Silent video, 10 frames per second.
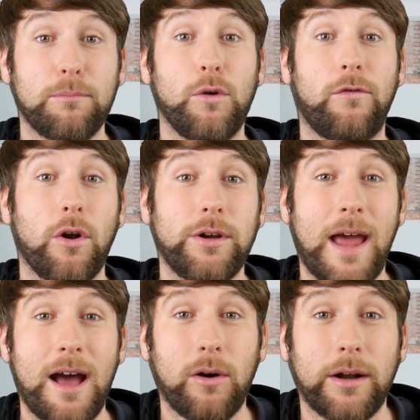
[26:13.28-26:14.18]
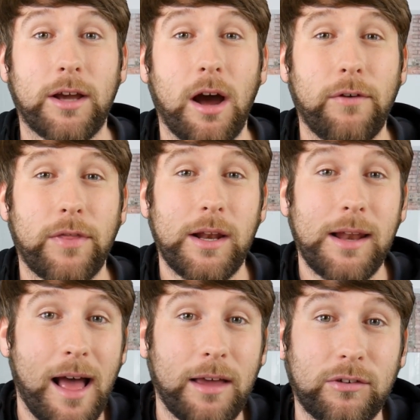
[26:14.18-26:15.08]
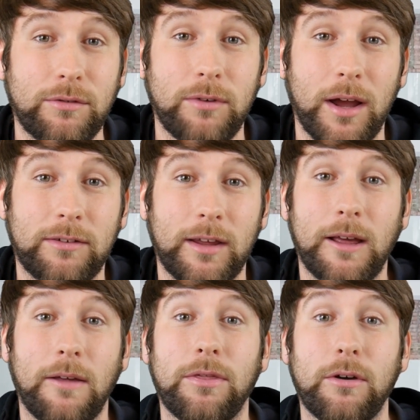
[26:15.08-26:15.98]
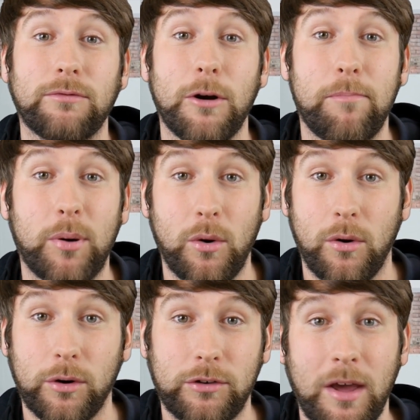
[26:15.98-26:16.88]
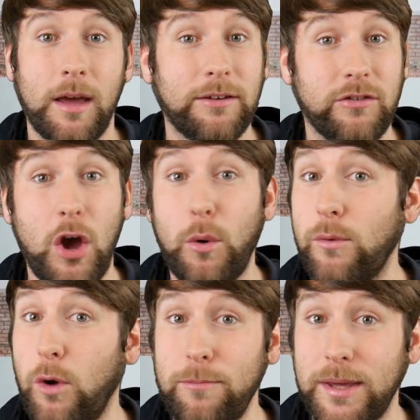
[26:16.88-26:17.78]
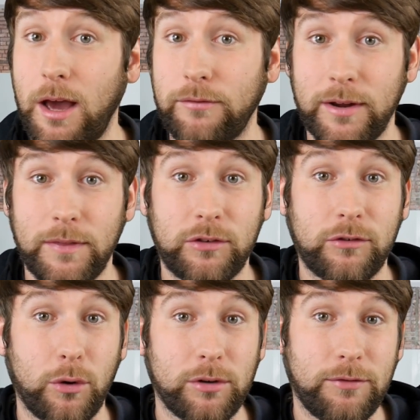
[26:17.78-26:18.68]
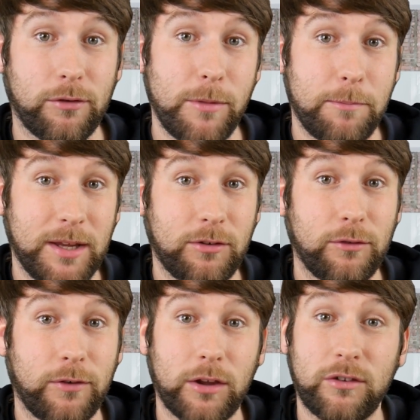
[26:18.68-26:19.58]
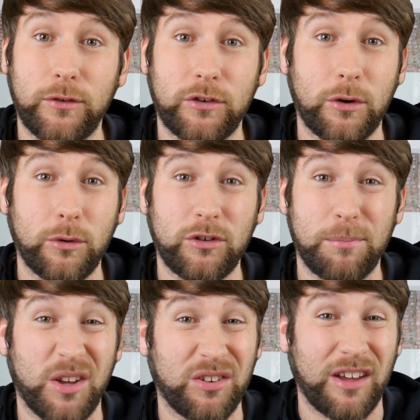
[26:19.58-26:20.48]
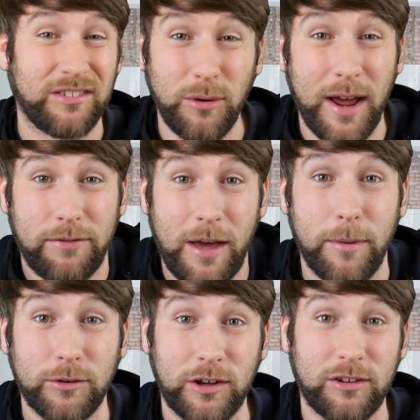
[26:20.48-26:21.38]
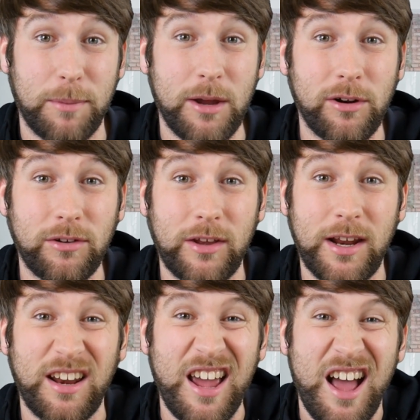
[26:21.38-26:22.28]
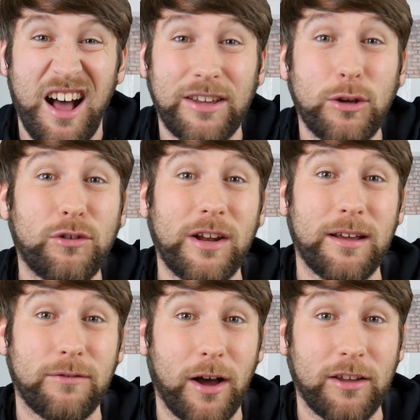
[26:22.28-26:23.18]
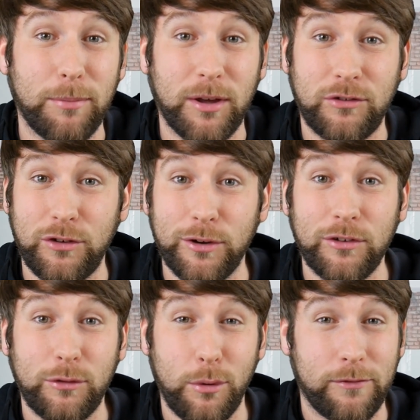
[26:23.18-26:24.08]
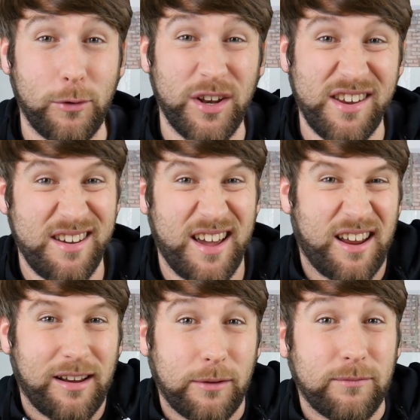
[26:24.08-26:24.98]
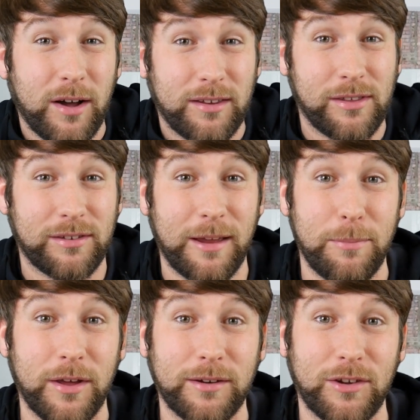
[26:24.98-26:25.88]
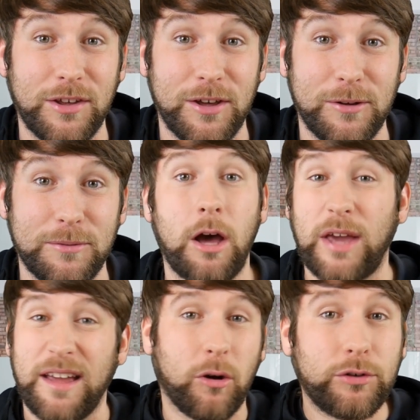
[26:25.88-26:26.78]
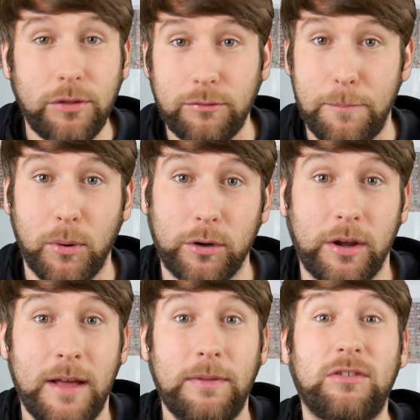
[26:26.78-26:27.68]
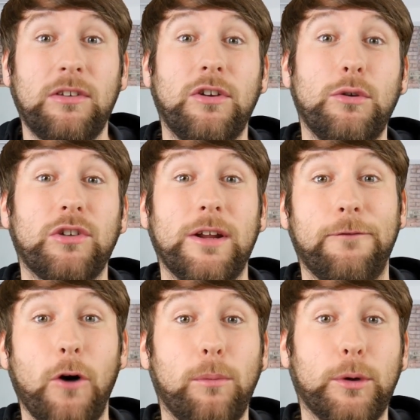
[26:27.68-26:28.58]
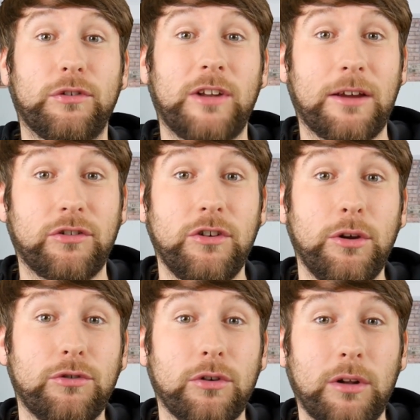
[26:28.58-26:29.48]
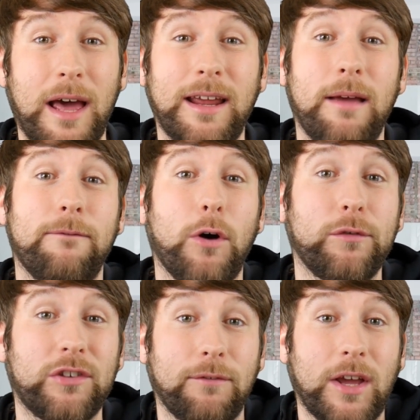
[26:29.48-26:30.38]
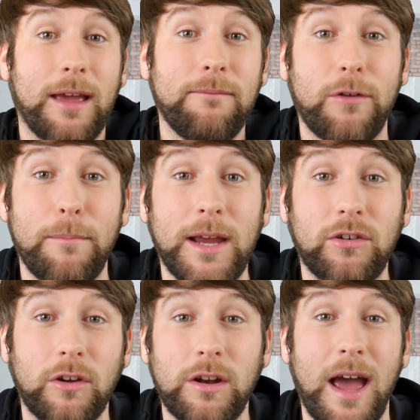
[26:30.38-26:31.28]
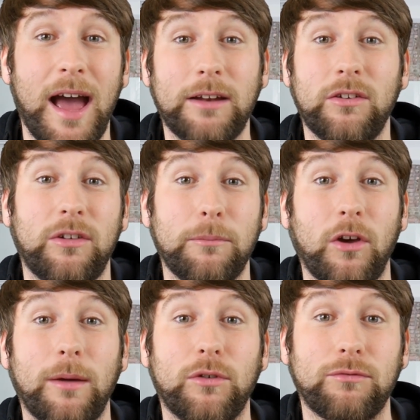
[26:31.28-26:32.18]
move on now and cover the last writing, the report. And no, I won't be covering the story from the B2 First for Schools because I don't have that much experience in it. I usually advise my students to avoid it, and I'd advise the same thing to you. Okay, on to the report. This is usually formal/neutral, and it involves giving information and sometimes